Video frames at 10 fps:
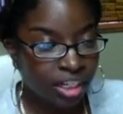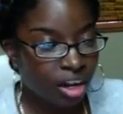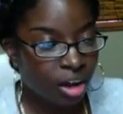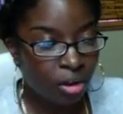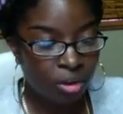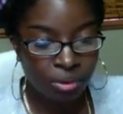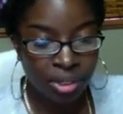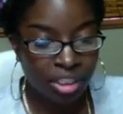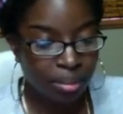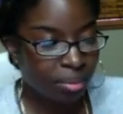all the
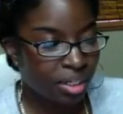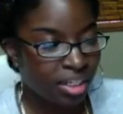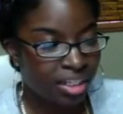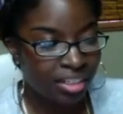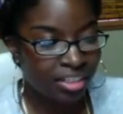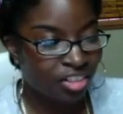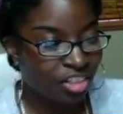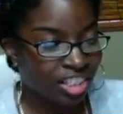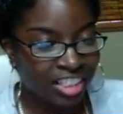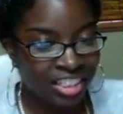recipes
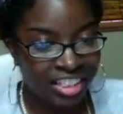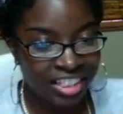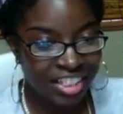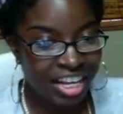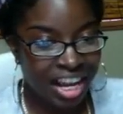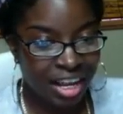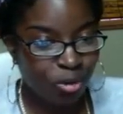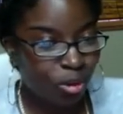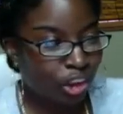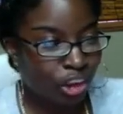just to decide
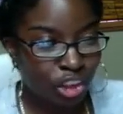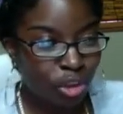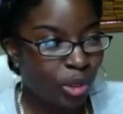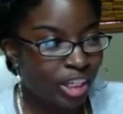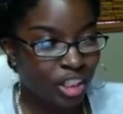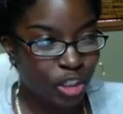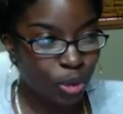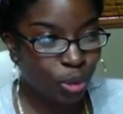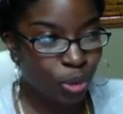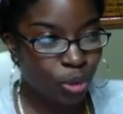what you're going
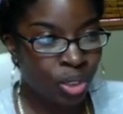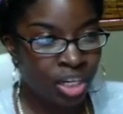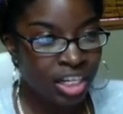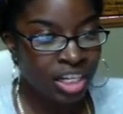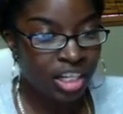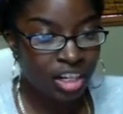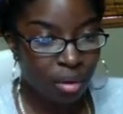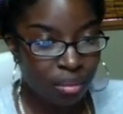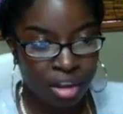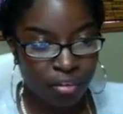to,
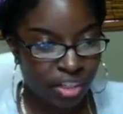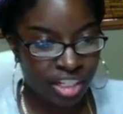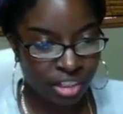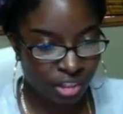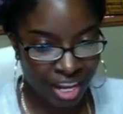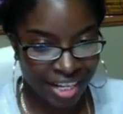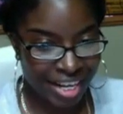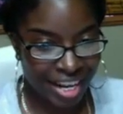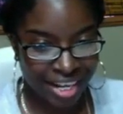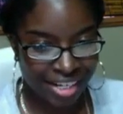make for dinner that day.